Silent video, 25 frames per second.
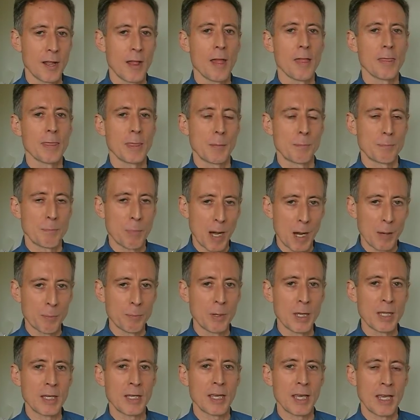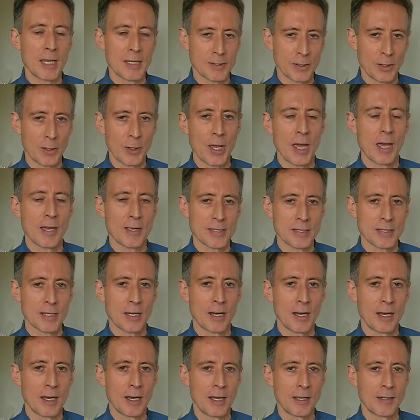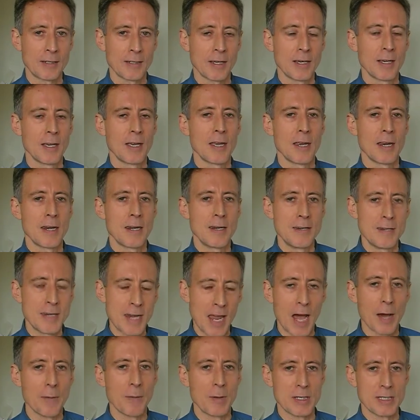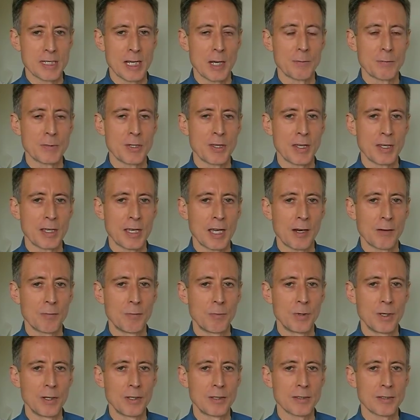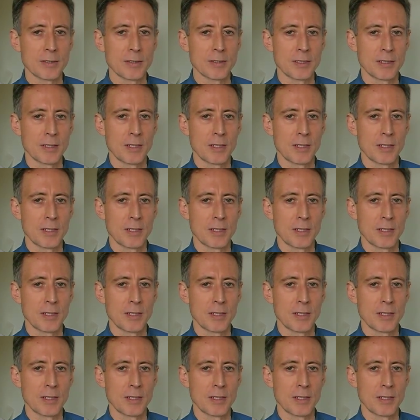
The public is on our side. Now it's up to the government.